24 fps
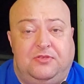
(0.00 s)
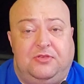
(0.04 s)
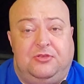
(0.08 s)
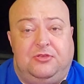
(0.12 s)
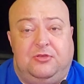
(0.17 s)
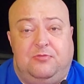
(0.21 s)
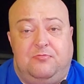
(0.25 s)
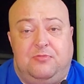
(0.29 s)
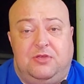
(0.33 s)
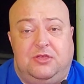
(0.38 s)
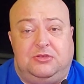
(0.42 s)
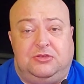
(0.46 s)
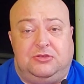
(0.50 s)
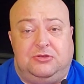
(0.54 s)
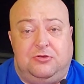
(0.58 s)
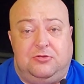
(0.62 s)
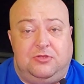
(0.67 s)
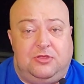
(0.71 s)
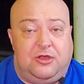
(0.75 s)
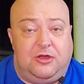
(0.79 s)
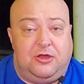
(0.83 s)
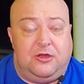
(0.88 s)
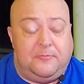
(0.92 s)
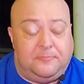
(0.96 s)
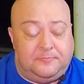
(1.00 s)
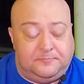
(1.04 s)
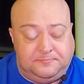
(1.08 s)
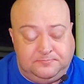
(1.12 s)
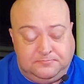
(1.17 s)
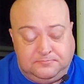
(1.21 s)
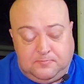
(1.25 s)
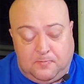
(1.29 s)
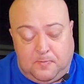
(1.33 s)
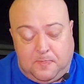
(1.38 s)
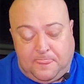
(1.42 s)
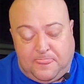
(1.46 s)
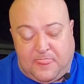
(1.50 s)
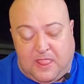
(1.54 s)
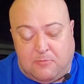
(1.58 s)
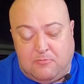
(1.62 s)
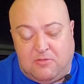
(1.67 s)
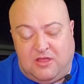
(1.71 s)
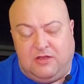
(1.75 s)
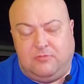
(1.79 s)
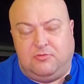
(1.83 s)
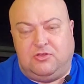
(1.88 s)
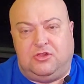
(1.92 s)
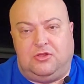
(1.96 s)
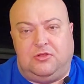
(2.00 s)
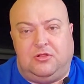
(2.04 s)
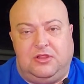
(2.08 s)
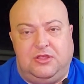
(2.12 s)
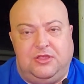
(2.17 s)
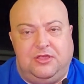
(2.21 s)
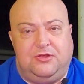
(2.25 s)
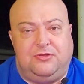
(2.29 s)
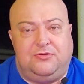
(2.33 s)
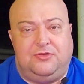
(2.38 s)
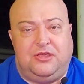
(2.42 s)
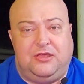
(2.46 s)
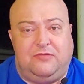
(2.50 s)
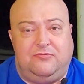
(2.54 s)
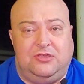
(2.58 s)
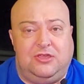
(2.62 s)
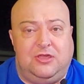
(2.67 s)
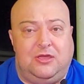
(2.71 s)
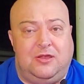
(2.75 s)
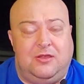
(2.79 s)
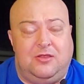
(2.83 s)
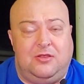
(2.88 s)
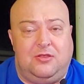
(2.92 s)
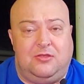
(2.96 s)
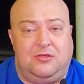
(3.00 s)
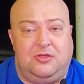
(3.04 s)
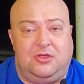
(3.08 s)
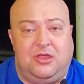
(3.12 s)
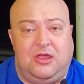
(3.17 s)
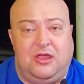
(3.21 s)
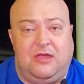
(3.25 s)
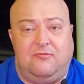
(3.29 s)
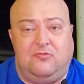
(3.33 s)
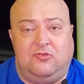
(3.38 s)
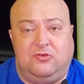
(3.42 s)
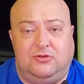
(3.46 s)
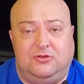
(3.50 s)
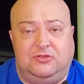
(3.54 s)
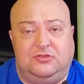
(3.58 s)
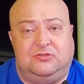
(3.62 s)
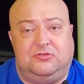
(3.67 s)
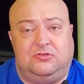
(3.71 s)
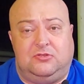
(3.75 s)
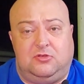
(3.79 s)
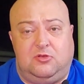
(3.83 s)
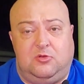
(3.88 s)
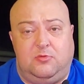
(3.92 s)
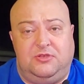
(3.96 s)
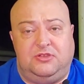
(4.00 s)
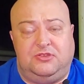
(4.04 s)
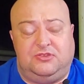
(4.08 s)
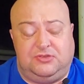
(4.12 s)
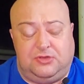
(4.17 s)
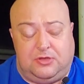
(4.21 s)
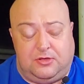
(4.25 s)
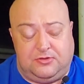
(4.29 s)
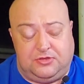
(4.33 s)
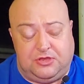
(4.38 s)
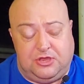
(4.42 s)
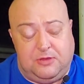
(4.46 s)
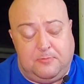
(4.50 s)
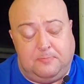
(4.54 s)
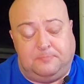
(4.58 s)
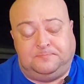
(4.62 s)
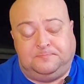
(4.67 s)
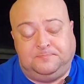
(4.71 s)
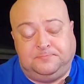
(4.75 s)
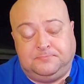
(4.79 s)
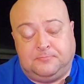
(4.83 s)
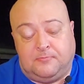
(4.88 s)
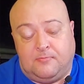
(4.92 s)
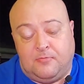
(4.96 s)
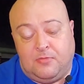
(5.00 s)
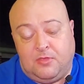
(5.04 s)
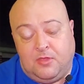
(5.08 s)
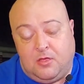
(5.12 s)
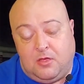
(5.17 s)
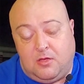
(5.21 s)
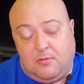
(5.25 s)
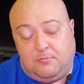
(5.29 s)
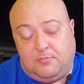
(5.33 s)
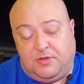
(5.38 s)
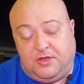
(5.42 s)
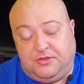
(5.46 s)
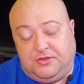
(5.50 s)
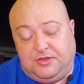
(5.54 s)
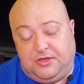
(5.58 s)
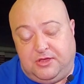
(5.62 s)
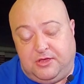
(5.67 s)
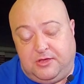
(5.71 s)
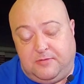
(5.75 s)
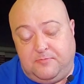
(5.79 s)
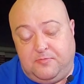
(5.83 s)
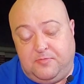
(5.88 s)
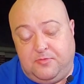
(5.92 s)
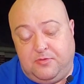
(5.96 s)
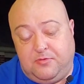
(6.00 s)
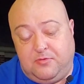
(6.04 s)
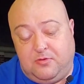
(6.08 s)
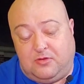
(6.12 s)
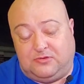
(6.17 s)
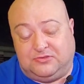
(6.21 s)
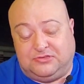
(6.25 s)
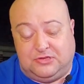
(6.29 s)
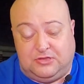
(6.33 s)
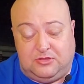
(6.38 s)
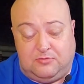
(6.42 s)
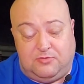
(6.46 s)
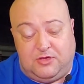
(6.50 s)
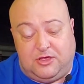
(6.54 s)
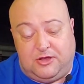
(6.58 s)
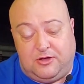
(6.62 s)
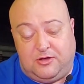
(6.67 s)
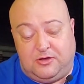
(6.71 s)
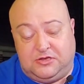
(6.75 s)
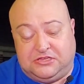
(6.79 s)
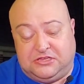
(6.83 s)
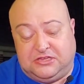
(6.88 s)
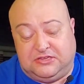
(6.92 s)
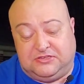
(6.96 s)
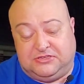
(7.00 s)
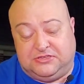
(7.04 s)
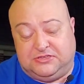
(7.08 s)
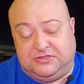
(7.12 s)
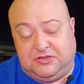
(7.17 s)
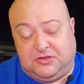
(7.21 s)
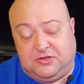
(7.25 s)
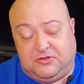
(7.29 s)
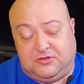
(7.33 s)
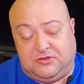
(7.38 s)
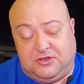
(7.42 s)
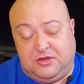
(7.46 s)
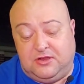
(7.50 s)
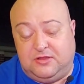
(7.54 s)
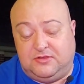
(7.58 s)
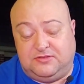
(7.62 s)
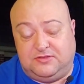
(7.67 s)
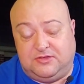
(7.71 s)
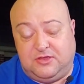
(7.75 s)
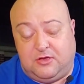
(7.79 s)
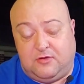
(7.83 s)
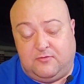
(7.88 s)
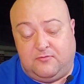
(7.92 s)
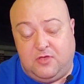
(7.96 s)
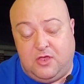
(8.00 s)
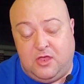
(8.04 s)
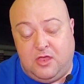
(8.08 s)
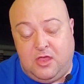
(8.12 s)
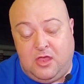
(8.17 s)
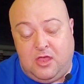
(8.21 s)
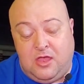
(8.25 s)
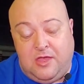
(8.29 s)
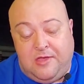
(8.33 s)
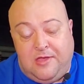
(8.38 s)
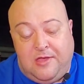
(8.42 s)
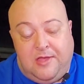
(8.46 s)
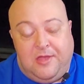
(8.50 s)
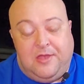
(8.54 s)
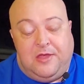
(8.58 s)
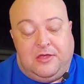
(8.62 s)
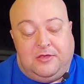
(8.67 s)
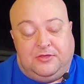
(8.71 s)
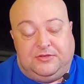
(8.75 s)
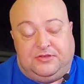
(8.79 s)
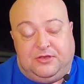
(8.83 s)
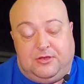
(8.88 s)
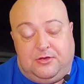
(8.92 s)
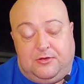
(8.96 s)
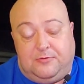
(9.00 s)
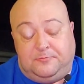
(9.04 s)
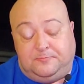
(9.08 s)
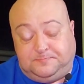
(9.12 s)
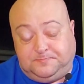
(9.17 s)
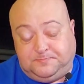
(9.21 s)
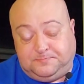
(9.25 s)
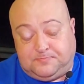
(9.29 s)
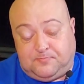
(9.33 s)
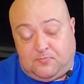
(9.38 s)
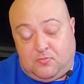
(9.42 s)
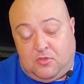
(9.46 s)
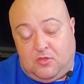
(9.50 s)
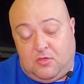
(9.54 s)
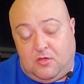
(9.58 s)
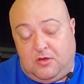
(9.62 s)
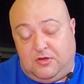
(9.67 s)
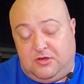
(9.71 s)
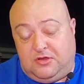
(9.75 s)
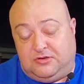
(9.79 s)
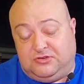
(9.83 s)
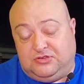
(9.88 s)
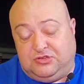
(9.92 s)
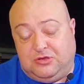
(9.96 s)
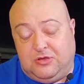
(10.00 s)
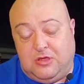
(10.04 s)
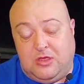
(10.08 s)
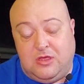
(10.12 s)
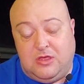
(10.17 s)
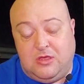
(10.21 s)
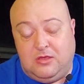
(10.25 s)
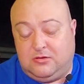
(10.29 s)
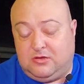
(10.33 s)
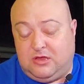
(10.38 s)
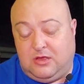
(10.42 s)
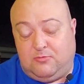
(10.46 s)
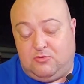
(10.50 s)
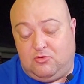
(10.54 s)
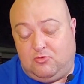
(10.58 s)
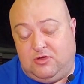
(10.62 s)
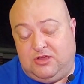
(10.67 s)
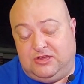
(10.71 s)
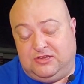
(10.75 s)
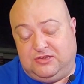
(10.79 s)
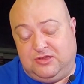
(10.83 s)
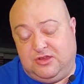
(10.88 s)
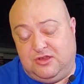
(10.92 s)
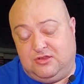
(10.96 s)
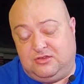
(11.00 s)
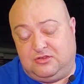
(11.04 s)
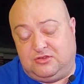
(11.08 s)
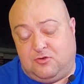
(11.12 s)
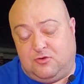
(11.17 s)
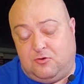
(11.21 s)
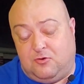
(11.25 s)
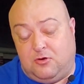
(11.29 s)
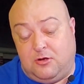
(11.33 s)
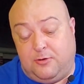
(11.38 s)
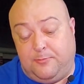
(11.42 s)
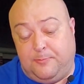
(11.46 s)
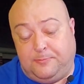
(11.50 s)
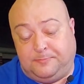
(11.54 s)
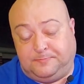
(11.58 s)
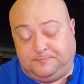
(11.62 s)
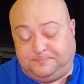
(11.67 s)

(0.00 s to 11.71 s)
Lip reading: a good mixture there. It might have been a little heavy-handed on the Cavender's. It was a little bit salty, but also the butter has salt in itself. So, and there's a couple of ways to eat this corn.